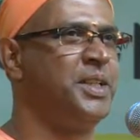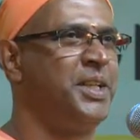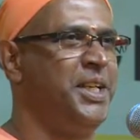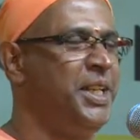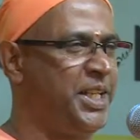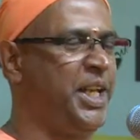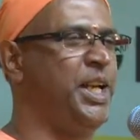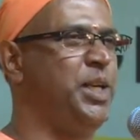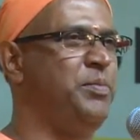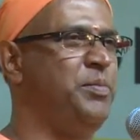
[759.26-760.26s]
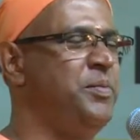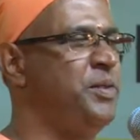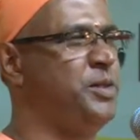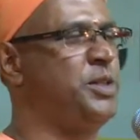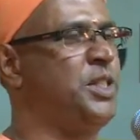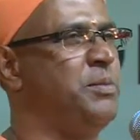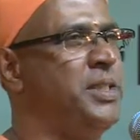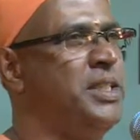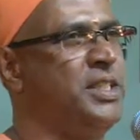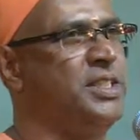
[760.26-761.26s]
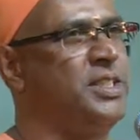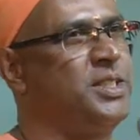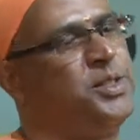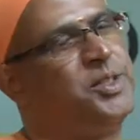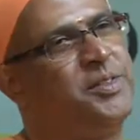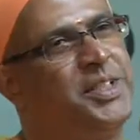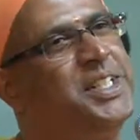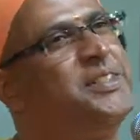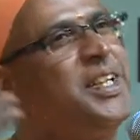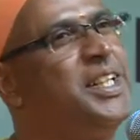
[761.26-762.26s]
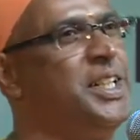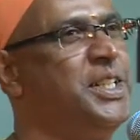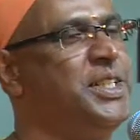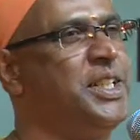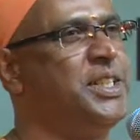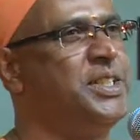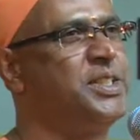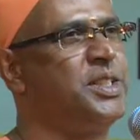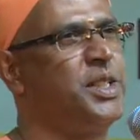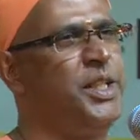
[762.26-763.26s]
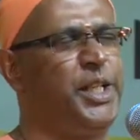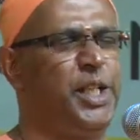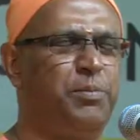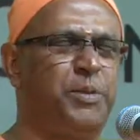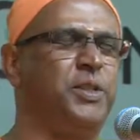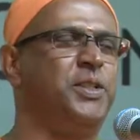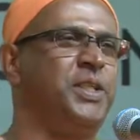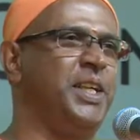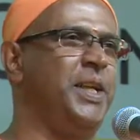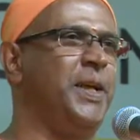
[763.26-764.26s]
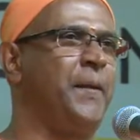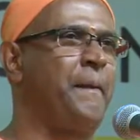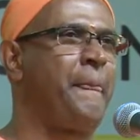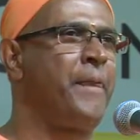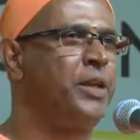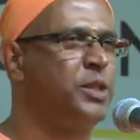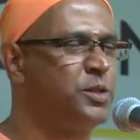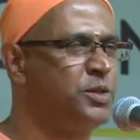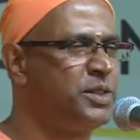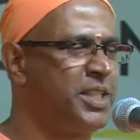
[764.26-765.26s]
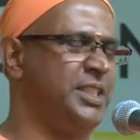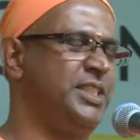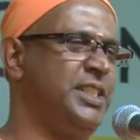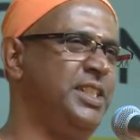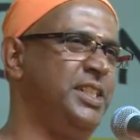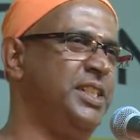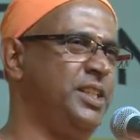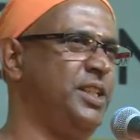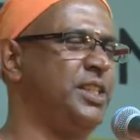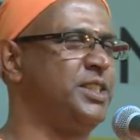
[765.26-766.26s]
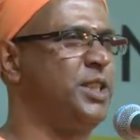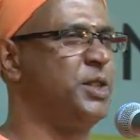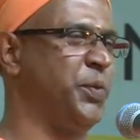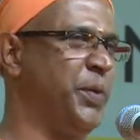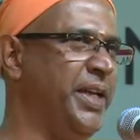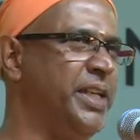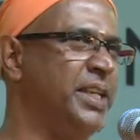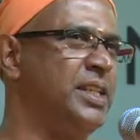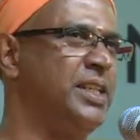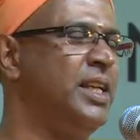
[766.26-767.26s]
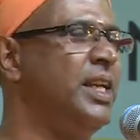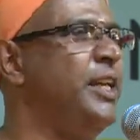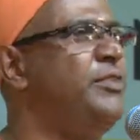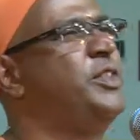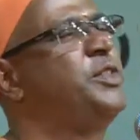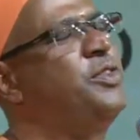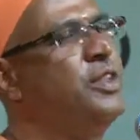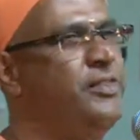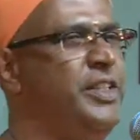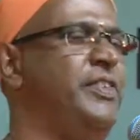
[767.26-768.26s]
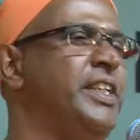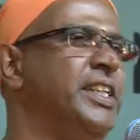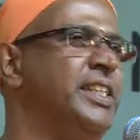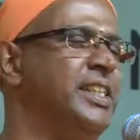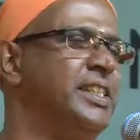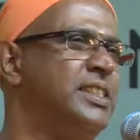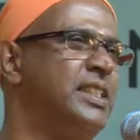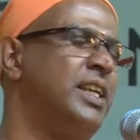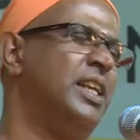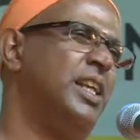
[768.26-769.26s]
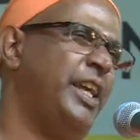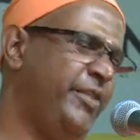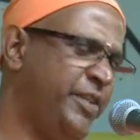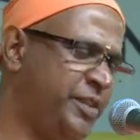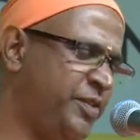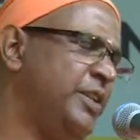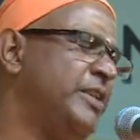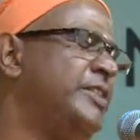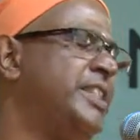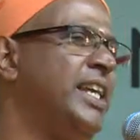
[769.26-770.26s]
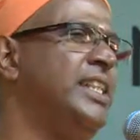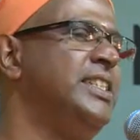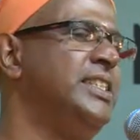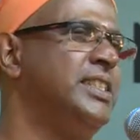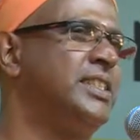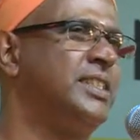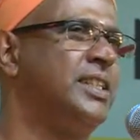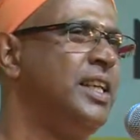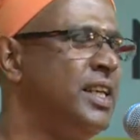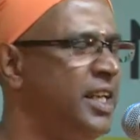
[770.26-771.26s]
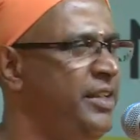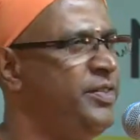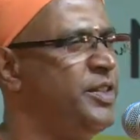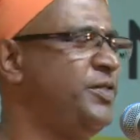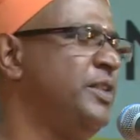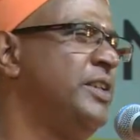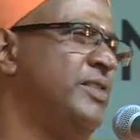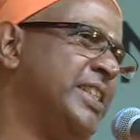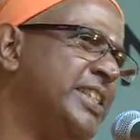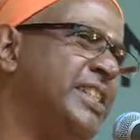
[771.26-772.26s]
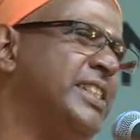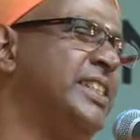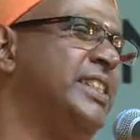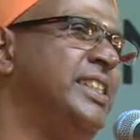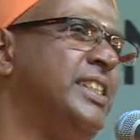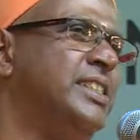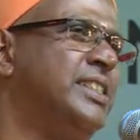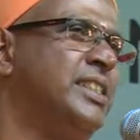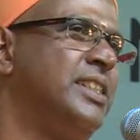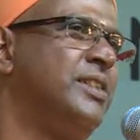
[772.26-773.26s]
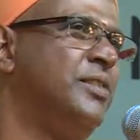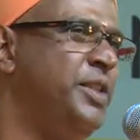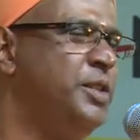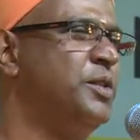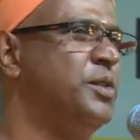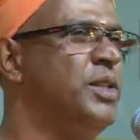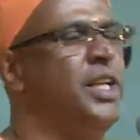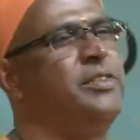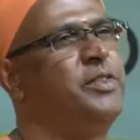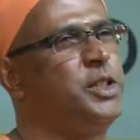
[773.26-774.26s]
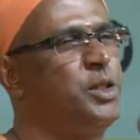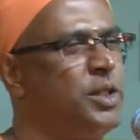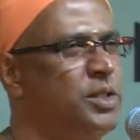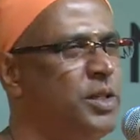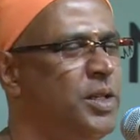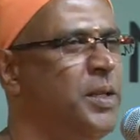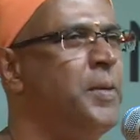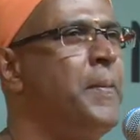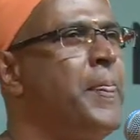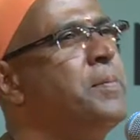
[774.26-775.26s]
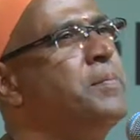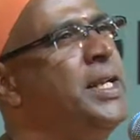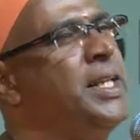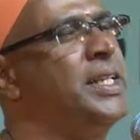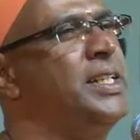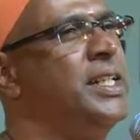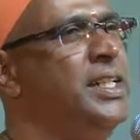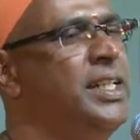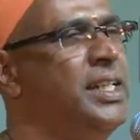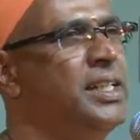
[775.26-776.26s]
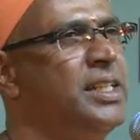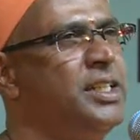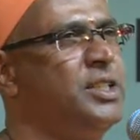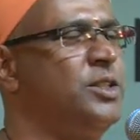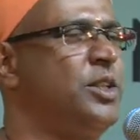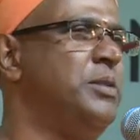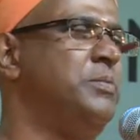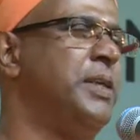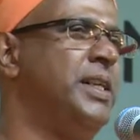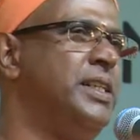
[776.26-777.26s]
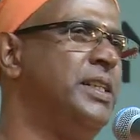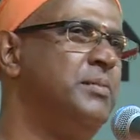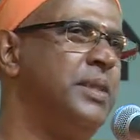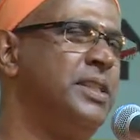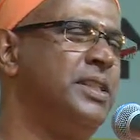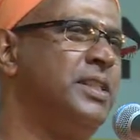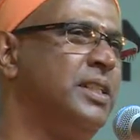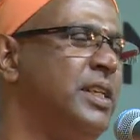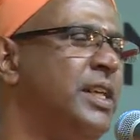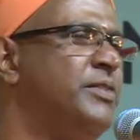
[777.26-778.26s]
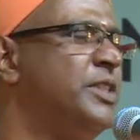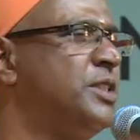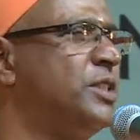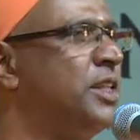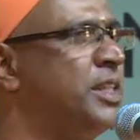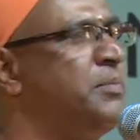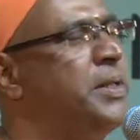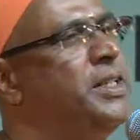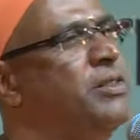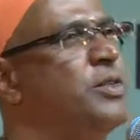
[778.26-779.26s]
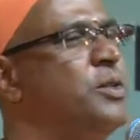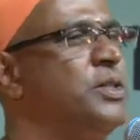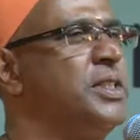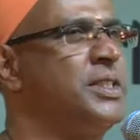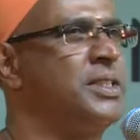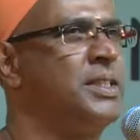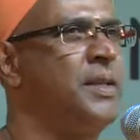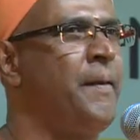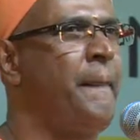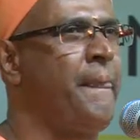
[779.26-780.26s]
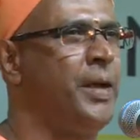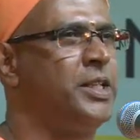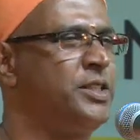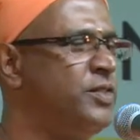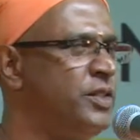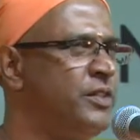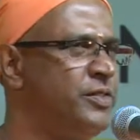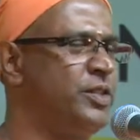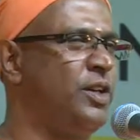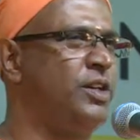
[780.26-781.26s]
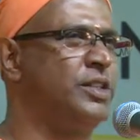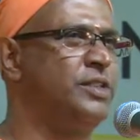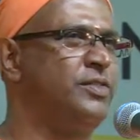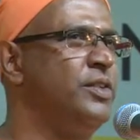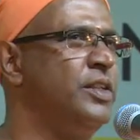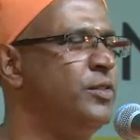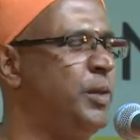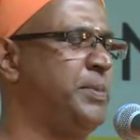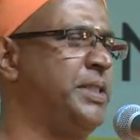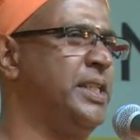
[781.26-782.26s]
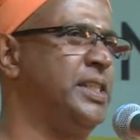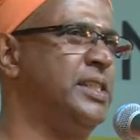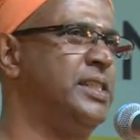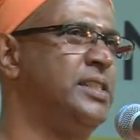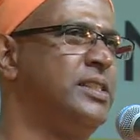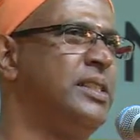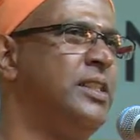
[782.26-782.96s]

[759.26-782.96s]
He came to summon us to our divine heritage. He kept on telling, don't consider yourselves weak. Life is full of difficulties. Life is full of challenges. Life is full of uncertainties. We know life is not all milk and honey. It is not bread and butter. Life is not a bed of roses. It is full of thorns, full of obstacles.